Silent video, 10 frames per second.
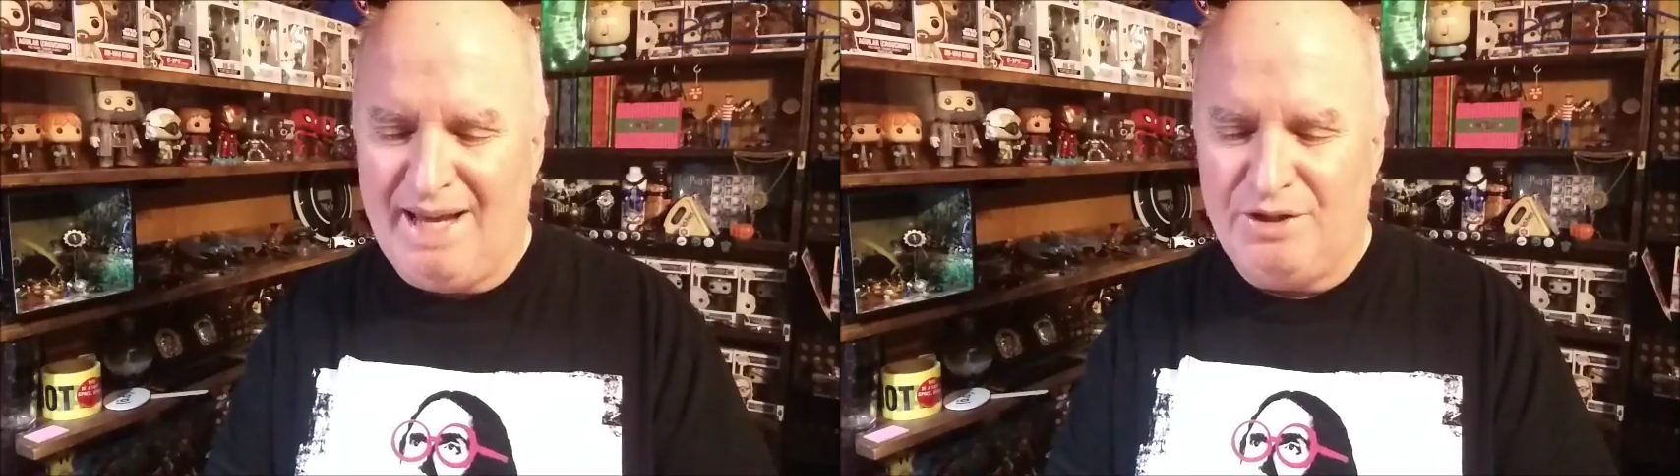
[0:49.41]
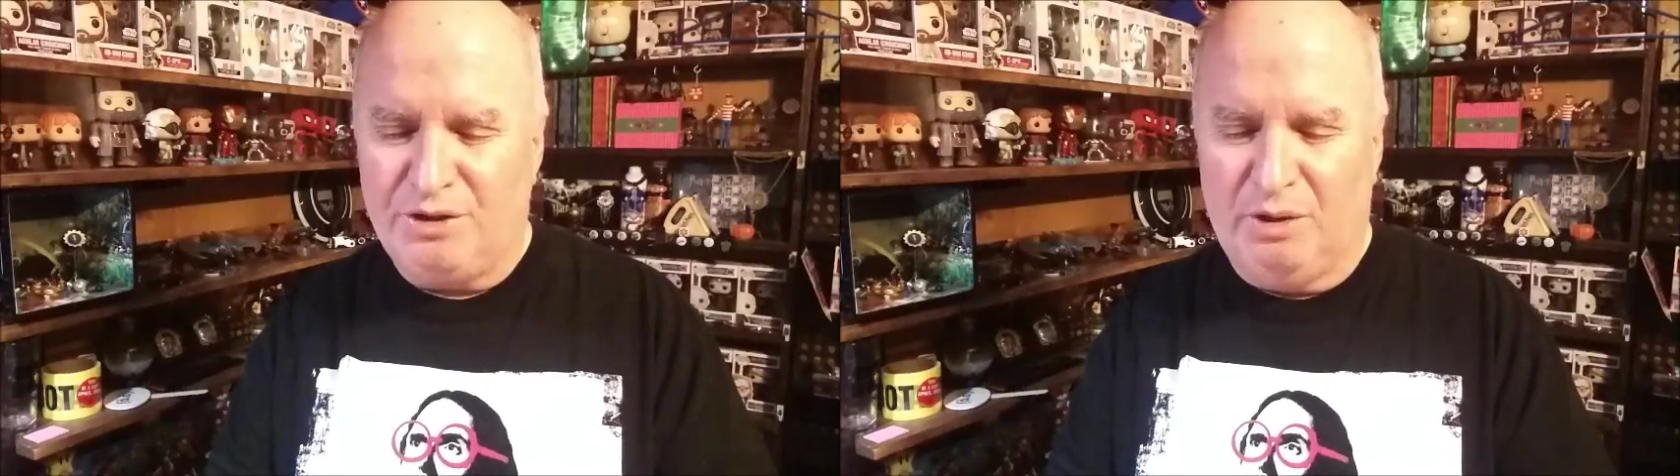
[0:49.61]

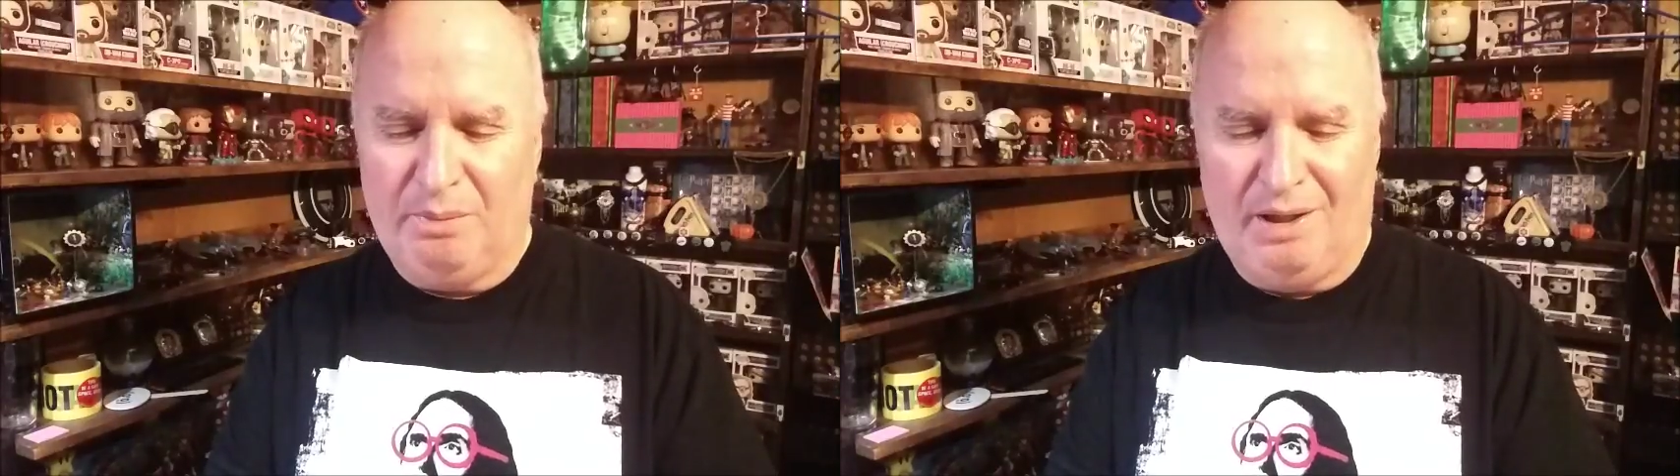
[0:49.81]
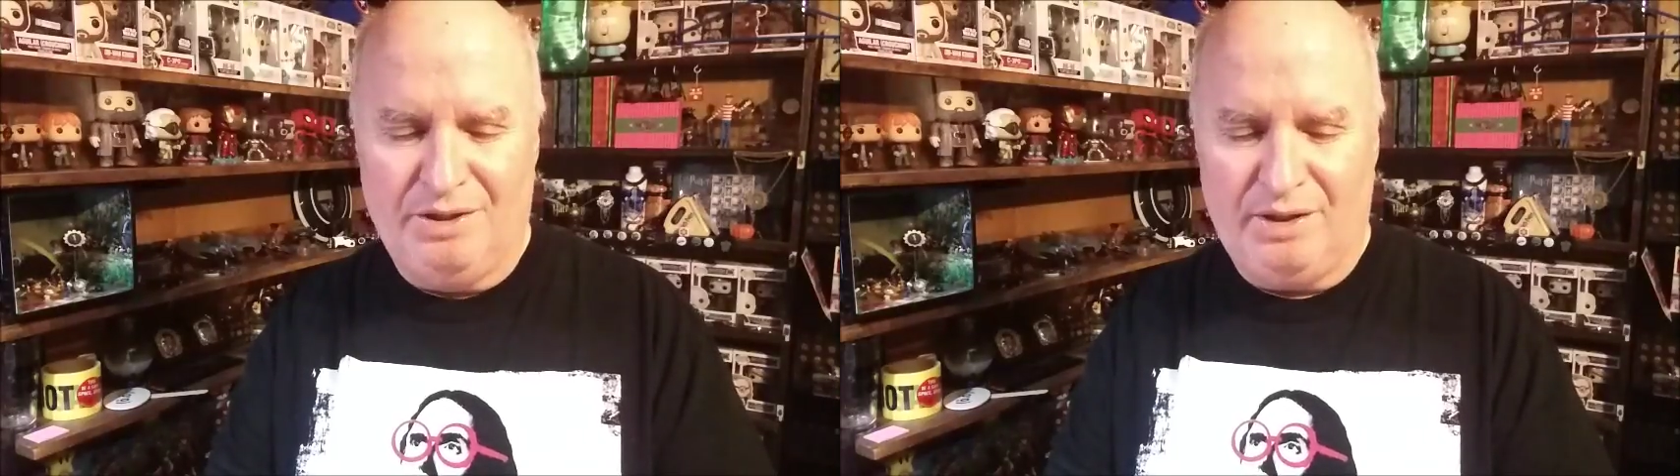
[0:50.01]
and
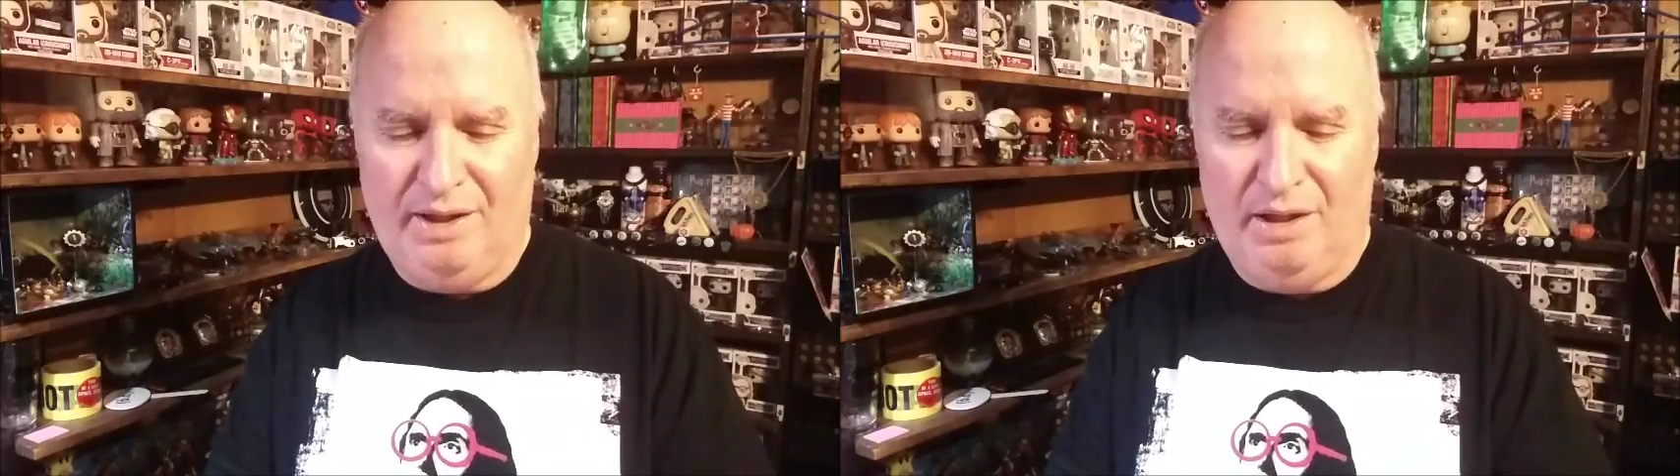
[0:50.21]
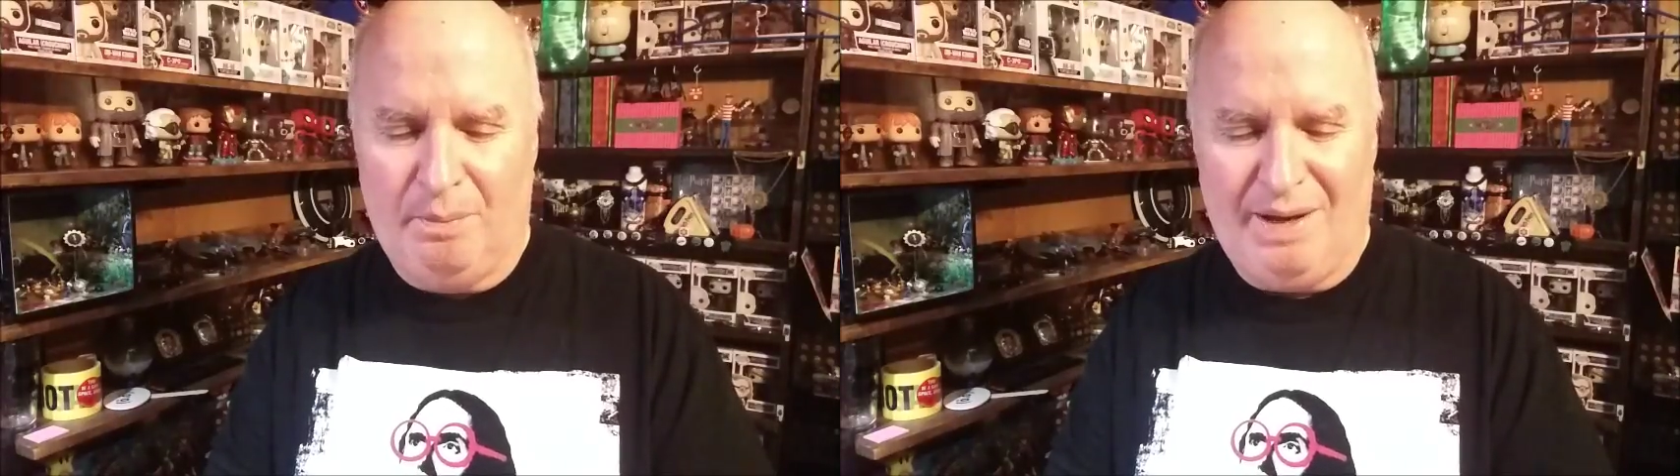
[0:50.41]
Shirt Punch
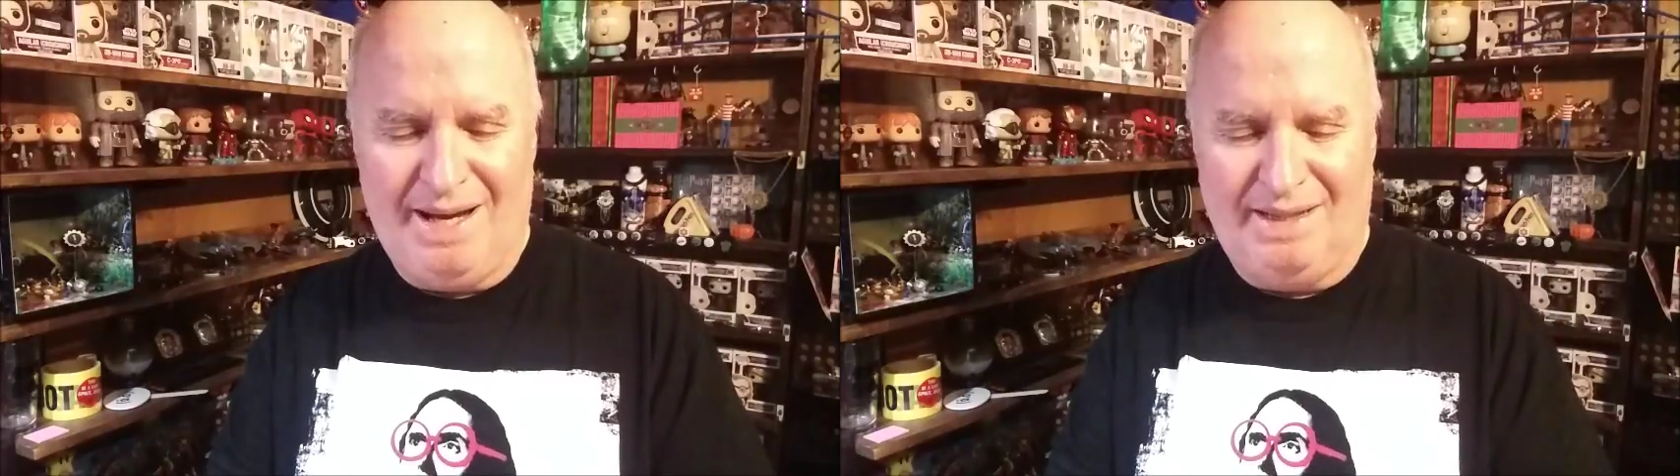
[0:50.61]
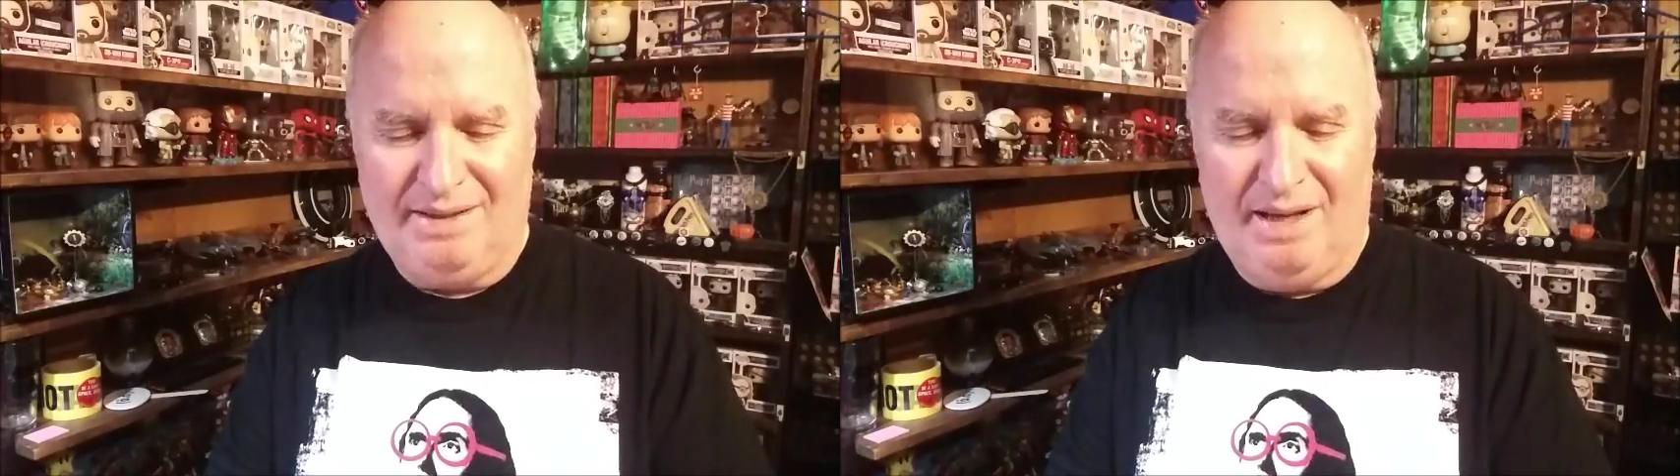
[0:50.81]
in the
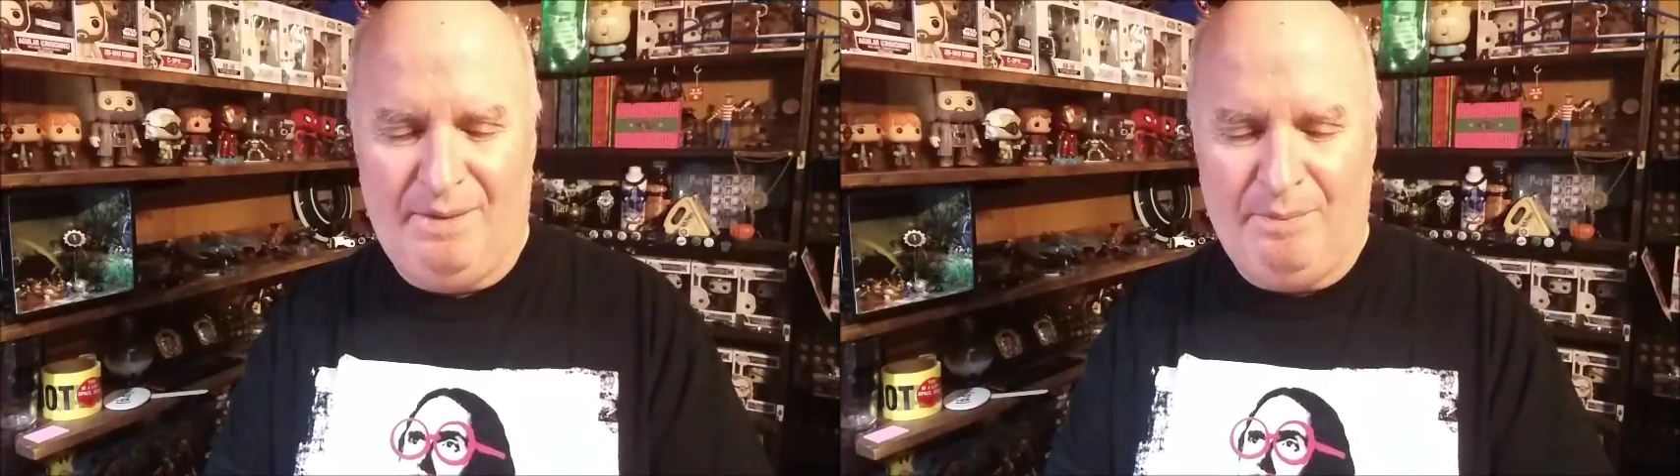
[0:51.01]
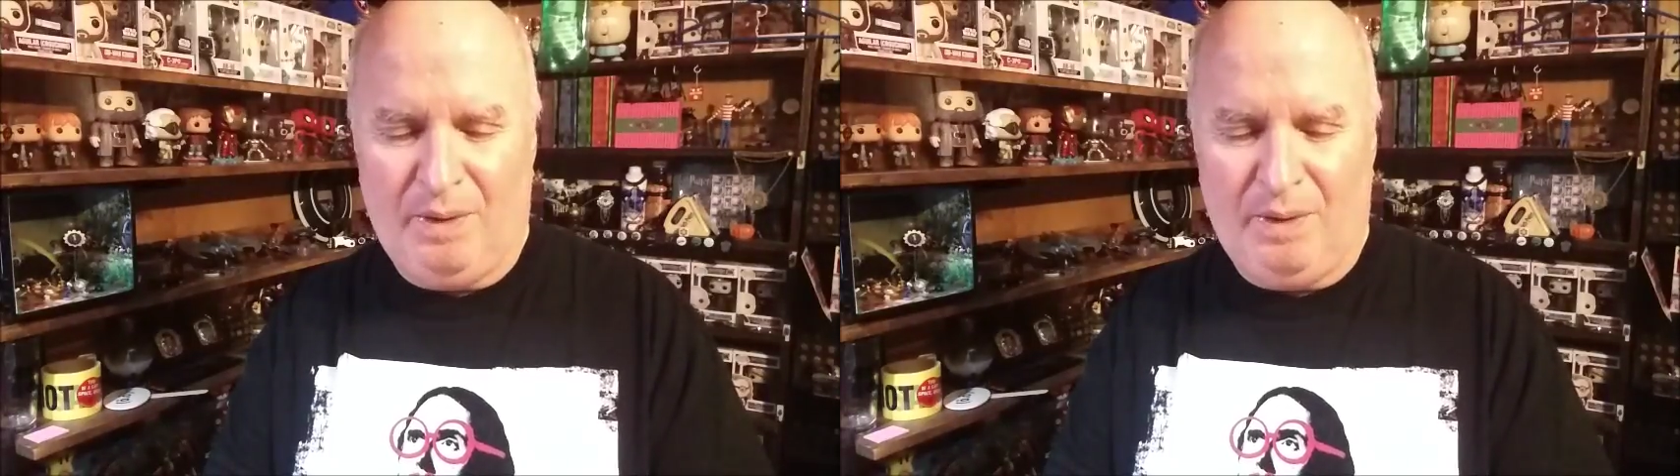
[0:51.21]
past.